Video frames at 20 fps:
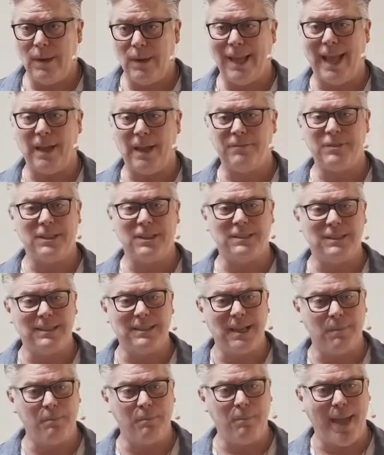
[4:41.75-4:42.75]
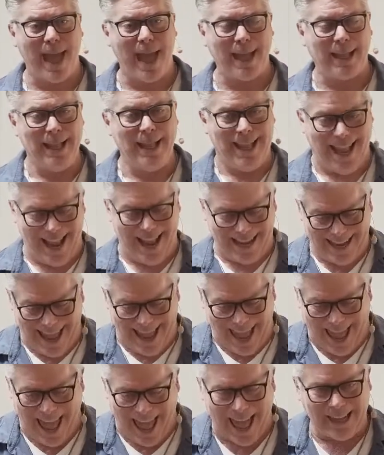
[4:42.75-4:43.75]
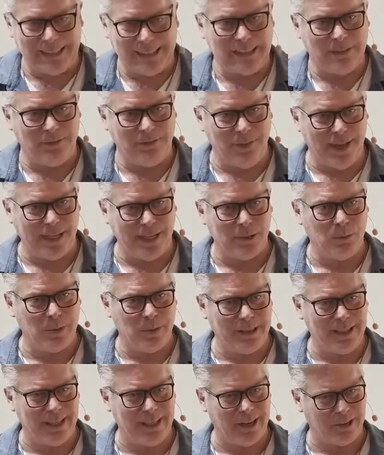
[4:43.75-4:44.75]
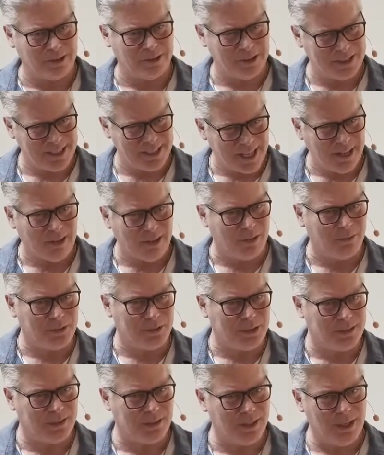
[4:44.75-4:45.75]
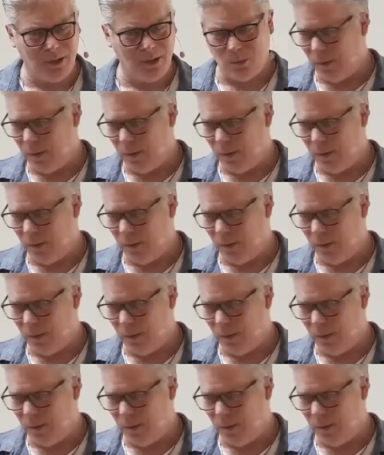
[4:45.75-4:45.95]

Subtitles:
we have to step back and activate it within ourselves.